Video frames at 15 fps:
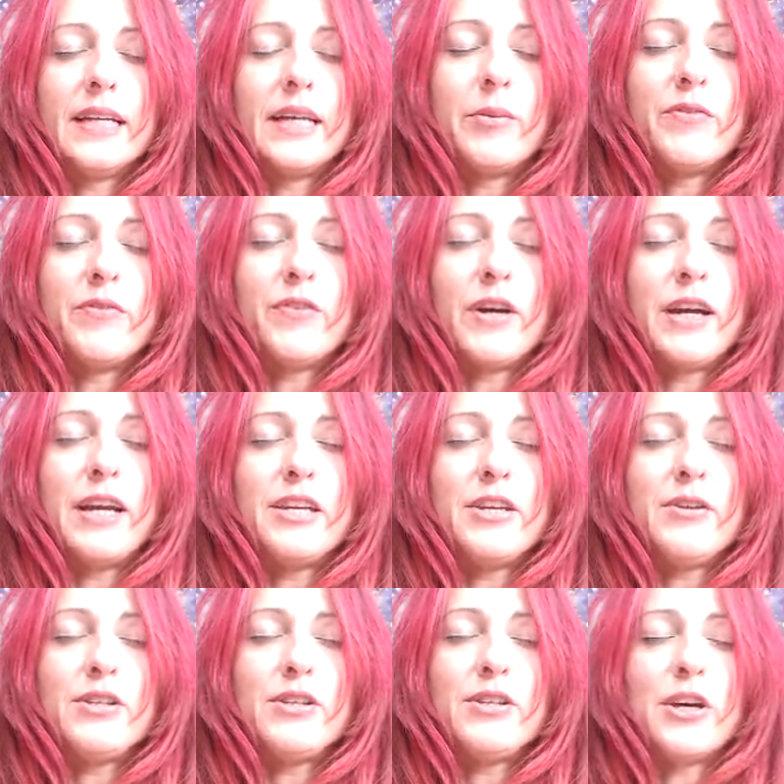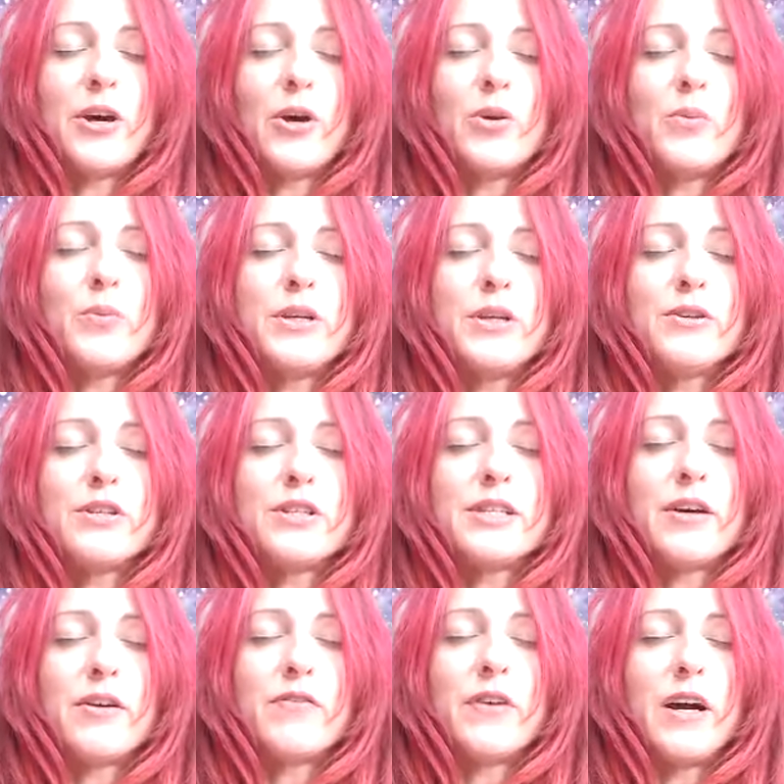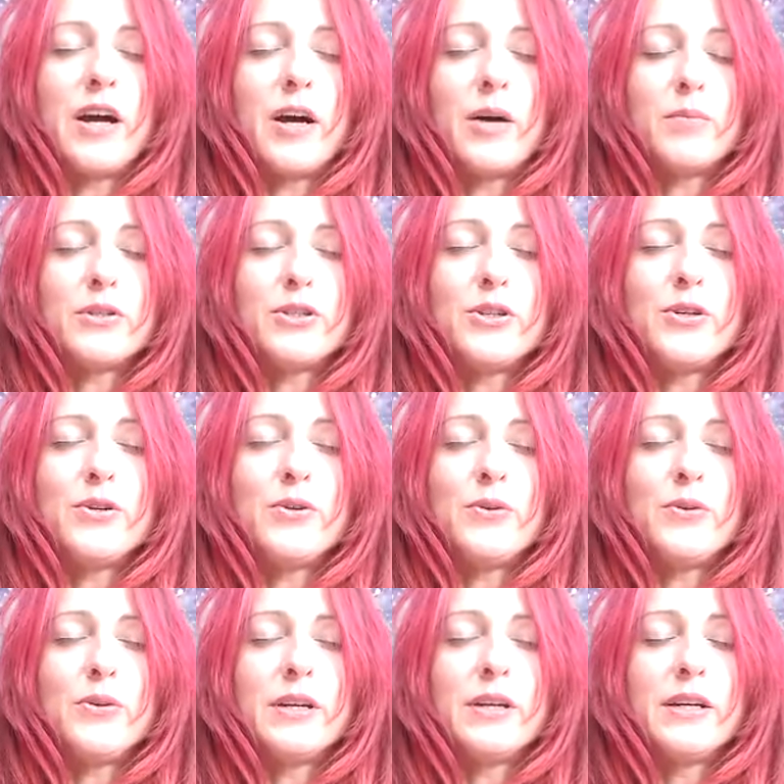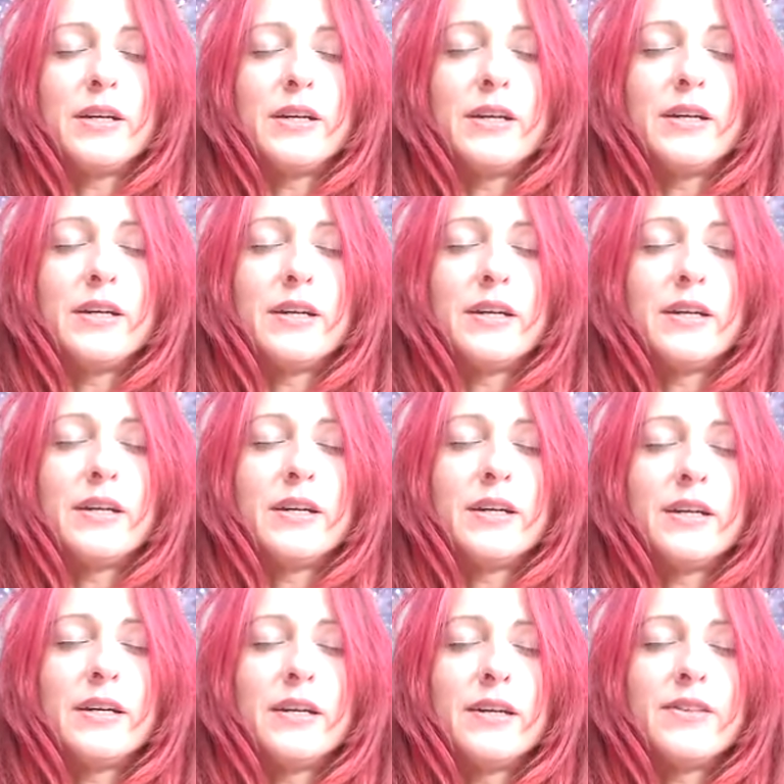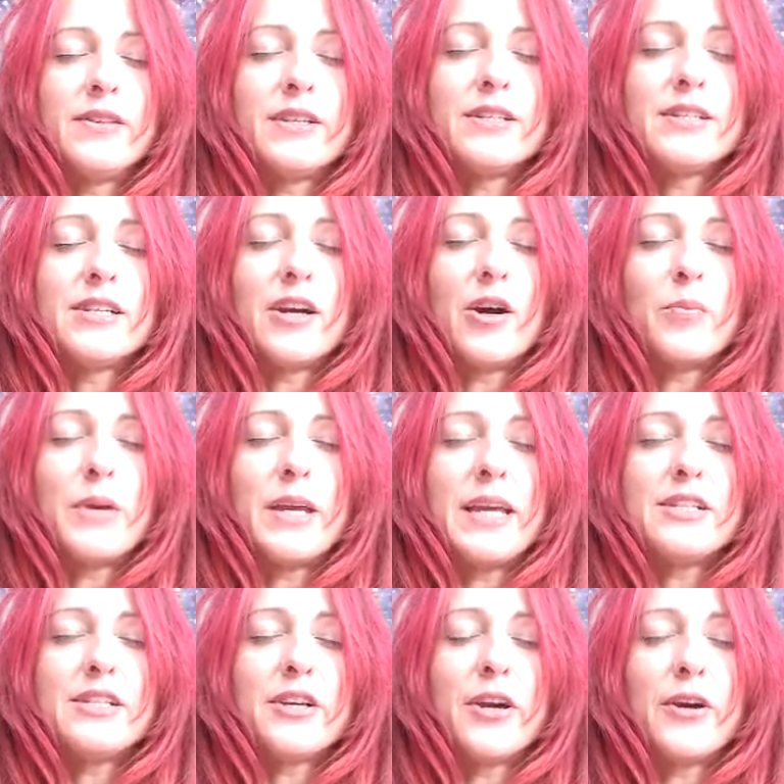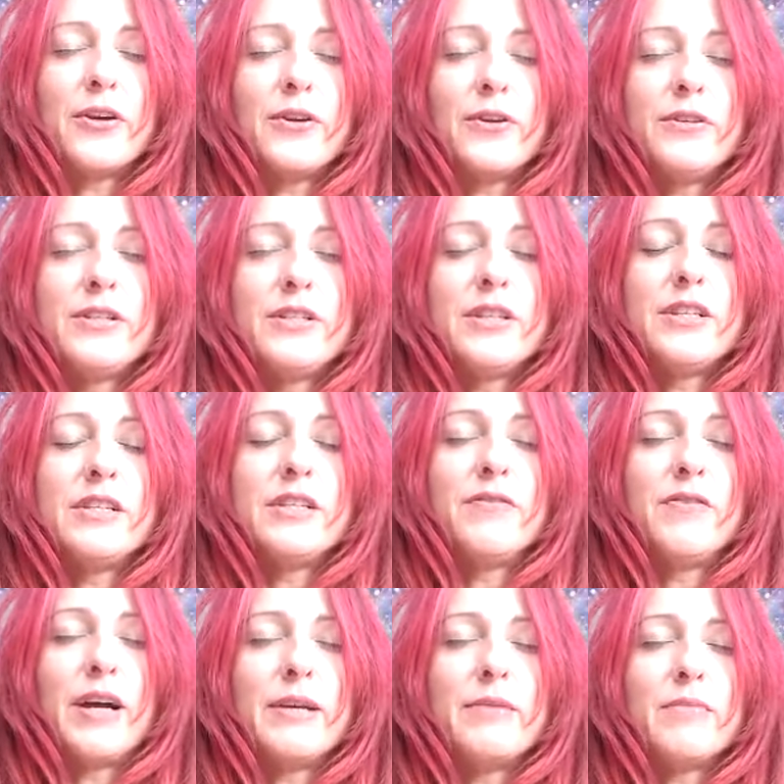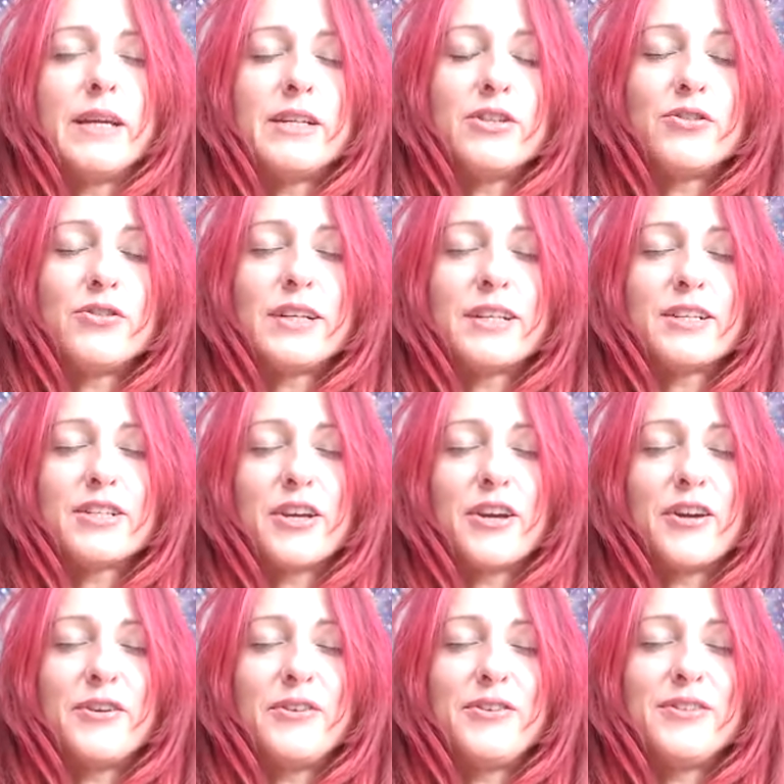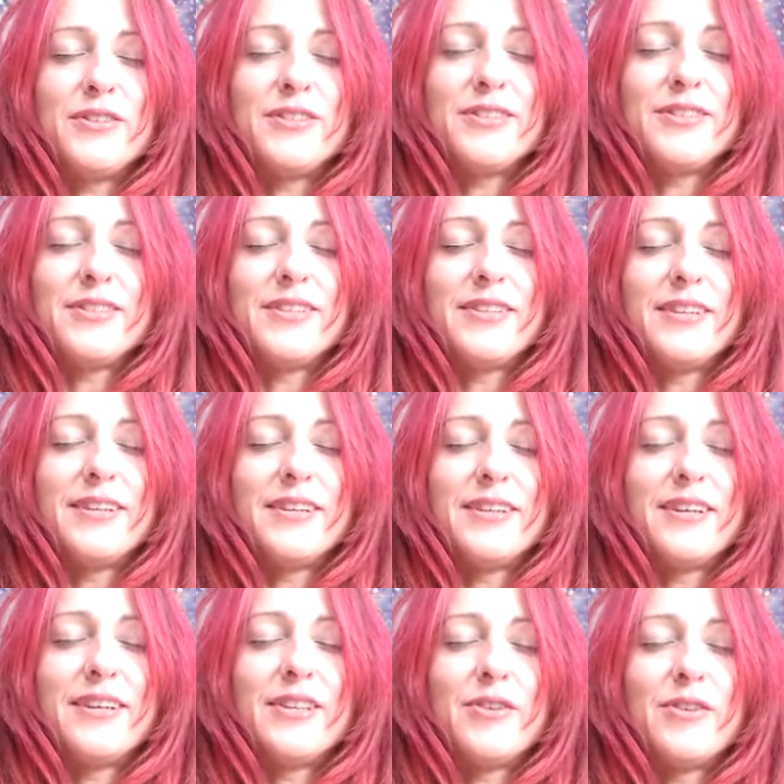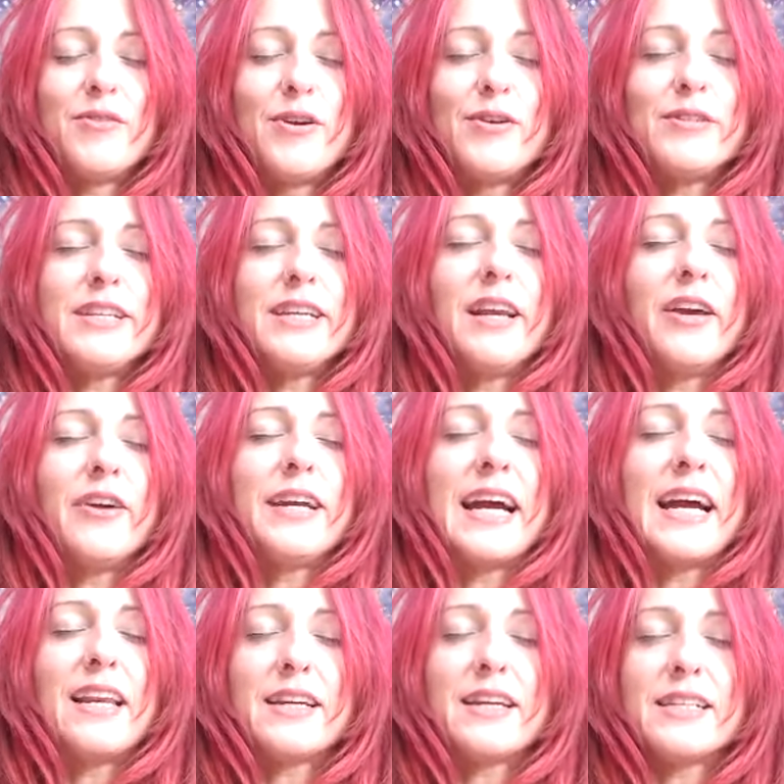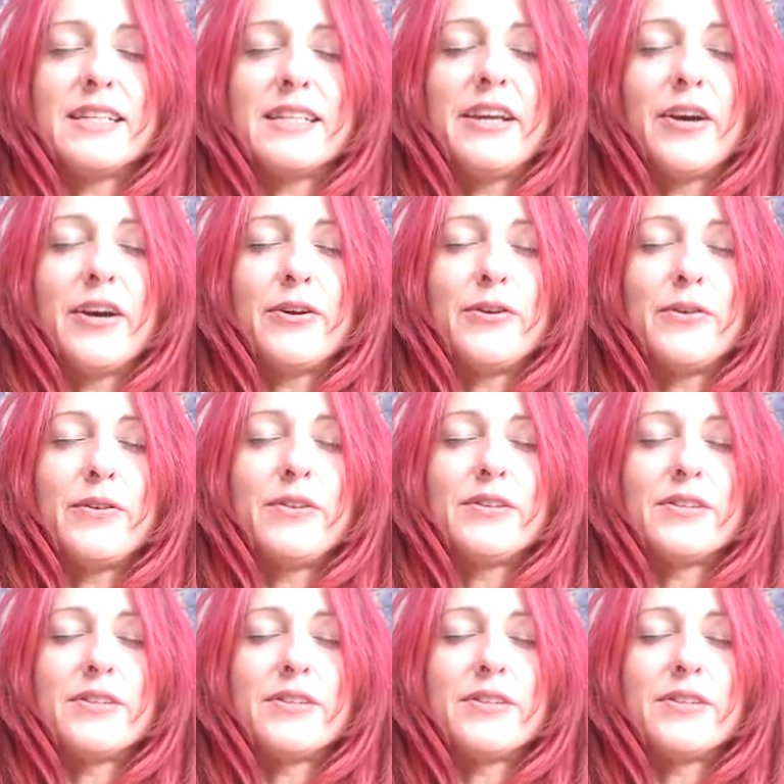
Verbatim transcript: I'm inviting you to open yourself up to the star peace codes, the divine matrix codes, the rosy glow galaxy codes.